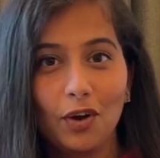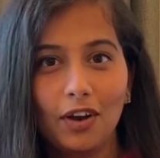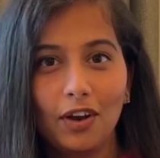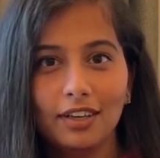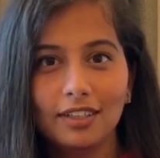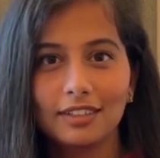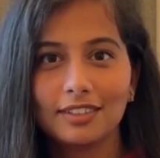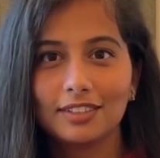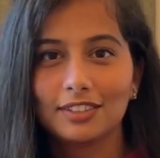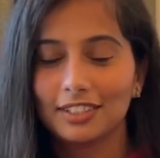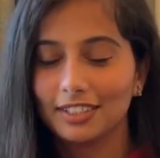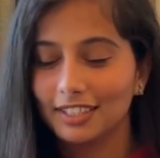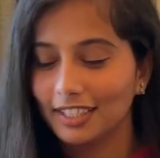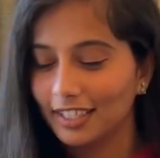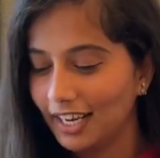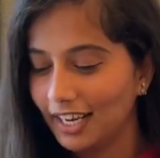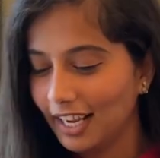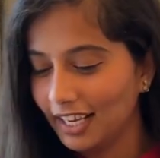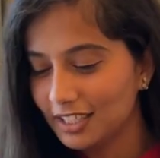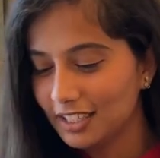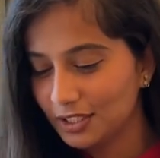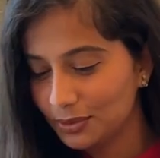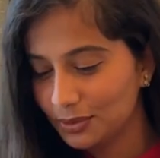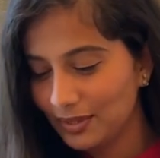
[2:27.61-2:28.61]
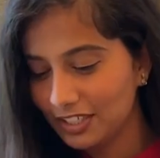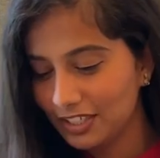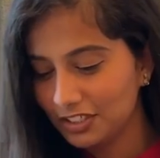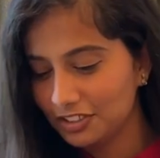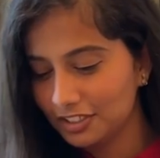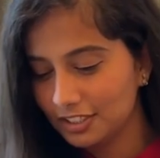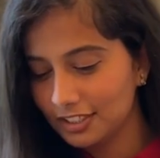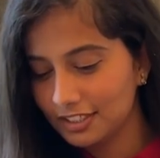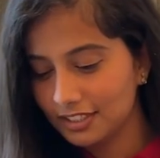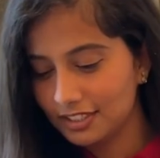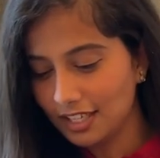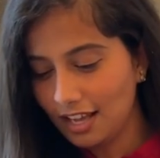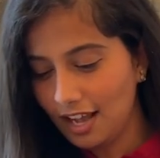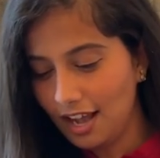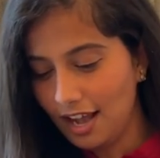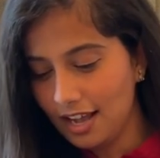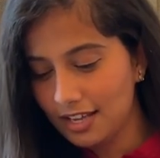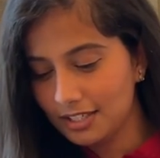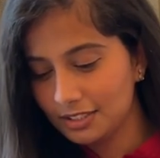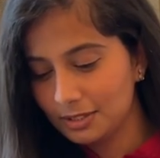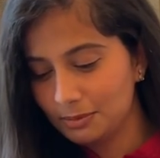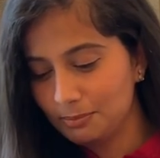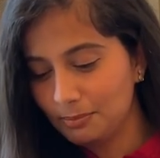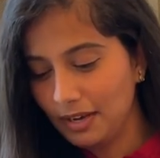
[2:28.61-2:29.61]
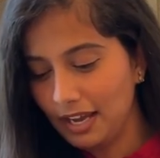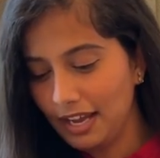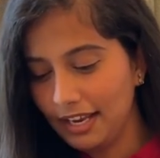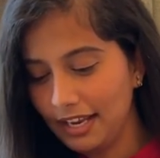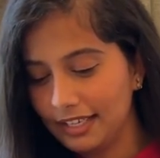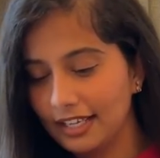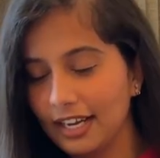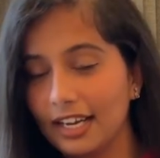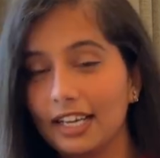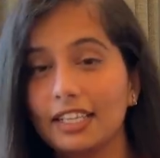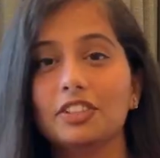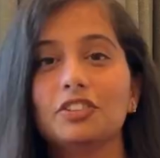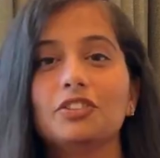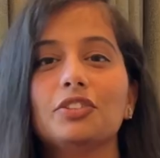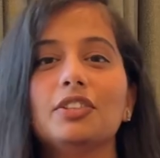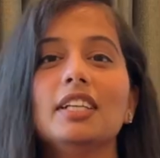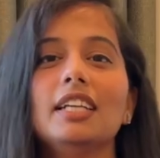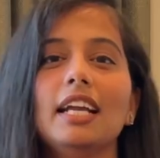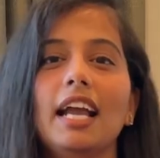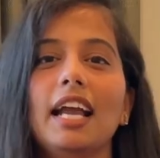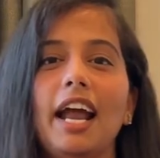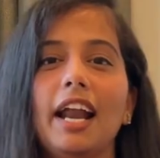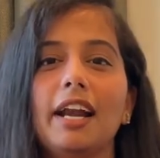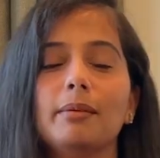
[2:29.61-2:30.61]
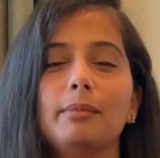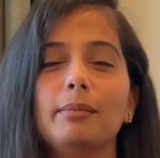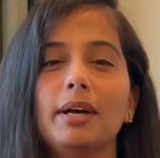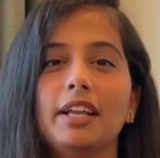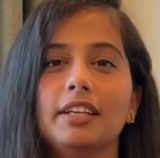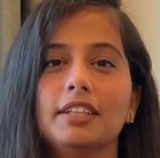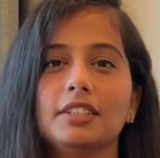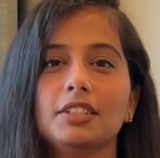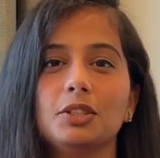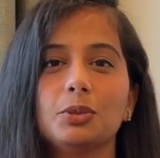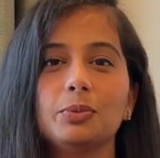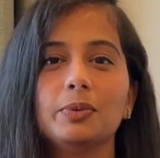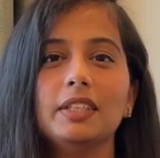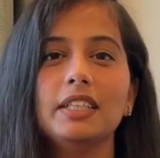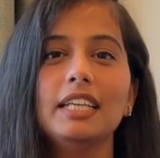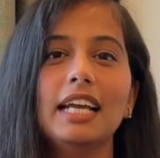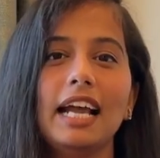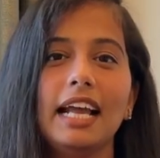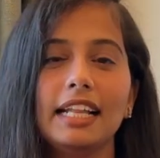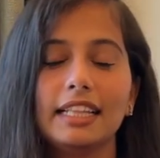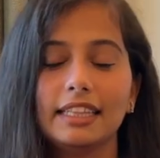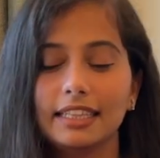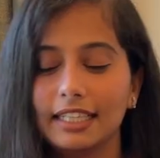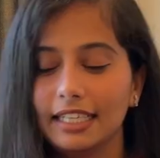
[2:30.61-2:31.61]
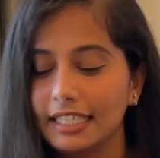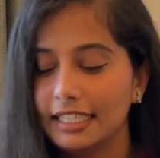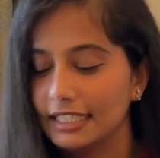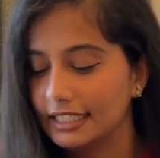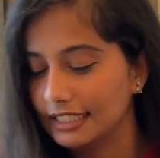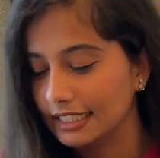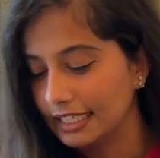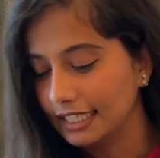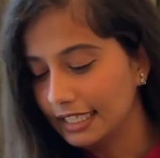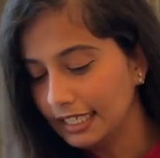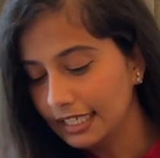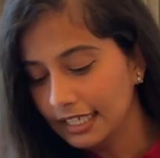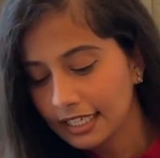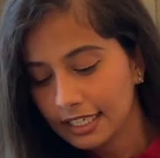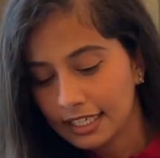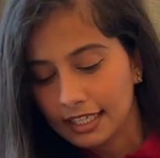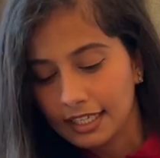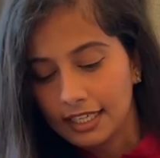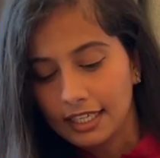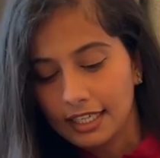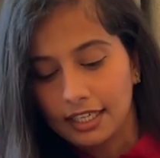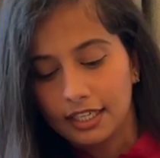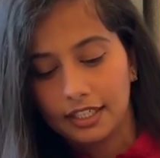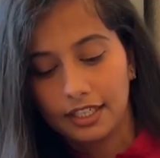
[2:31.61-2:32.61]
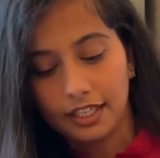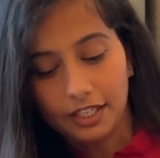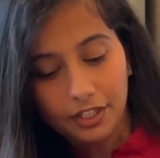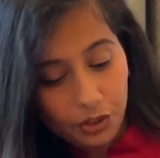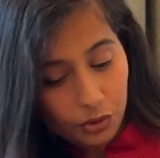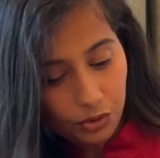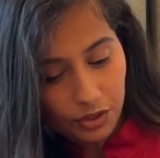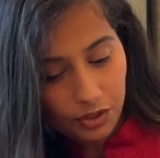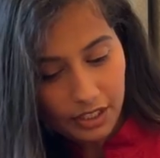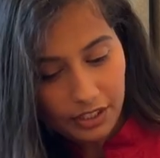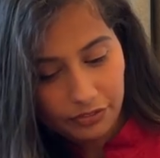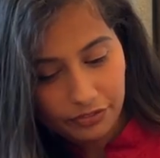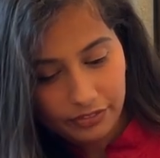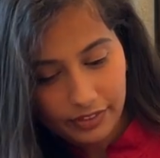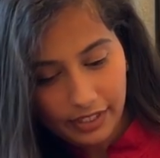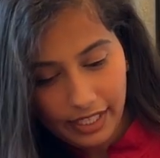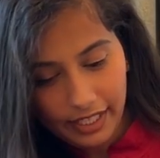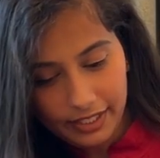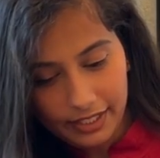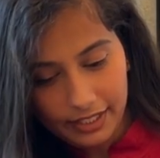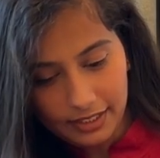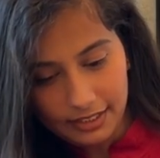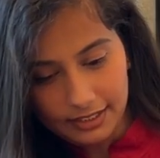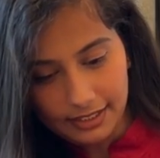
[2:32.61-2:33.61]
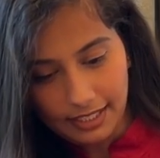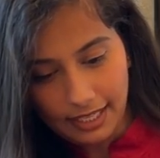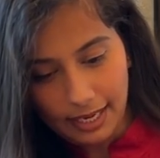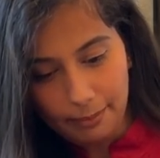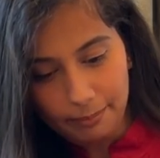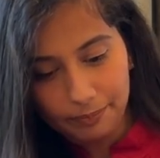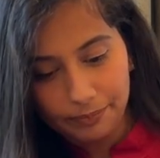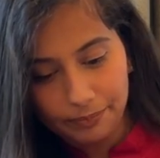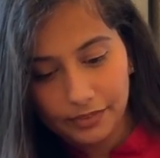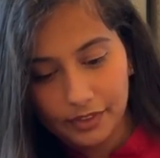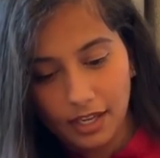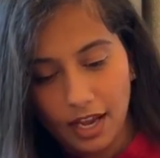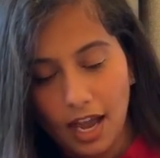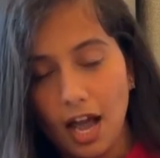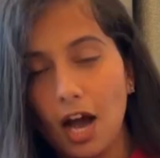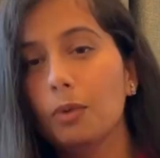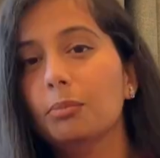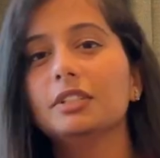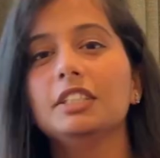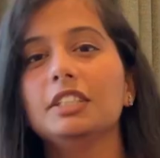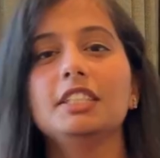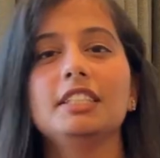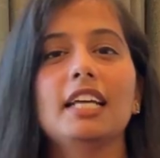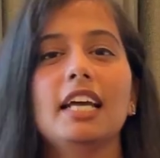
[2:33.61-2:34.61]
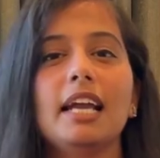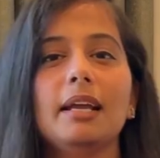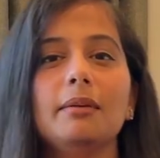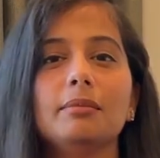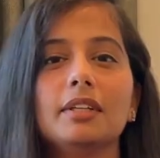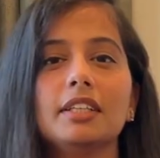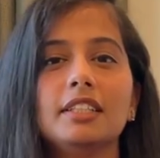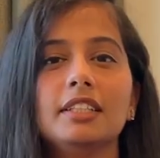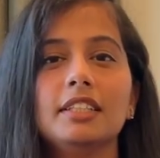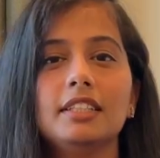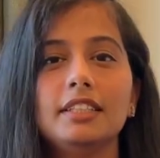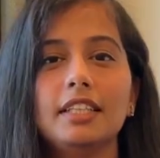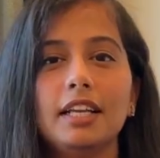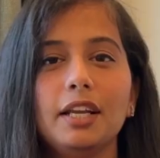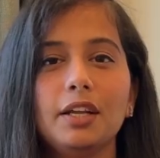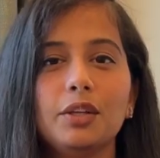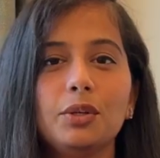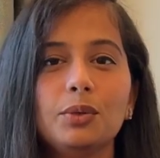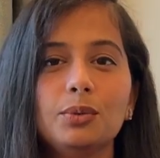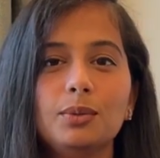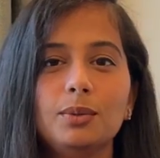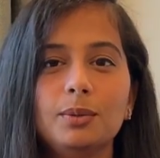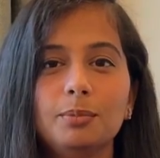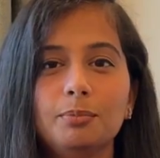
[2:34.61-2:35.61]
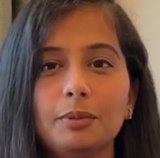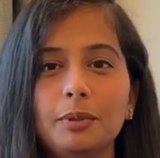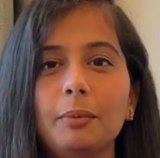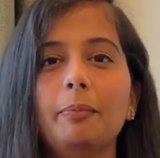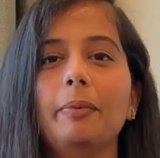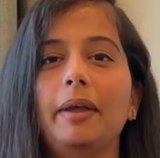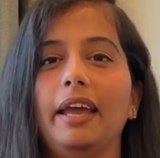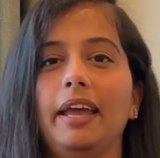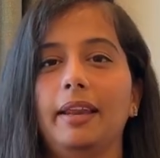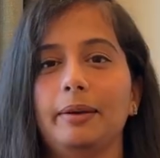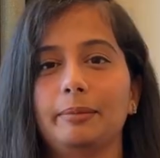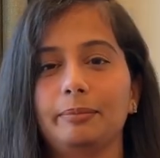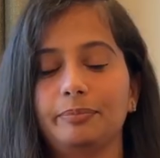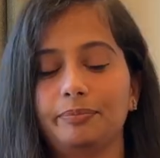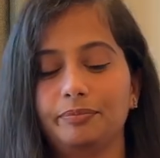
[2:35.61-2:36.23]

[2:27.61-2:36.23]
on, so the next question is asked by Gayatri and Manasvi and they say, did you give GATE exam? How much time did it take you to prepare?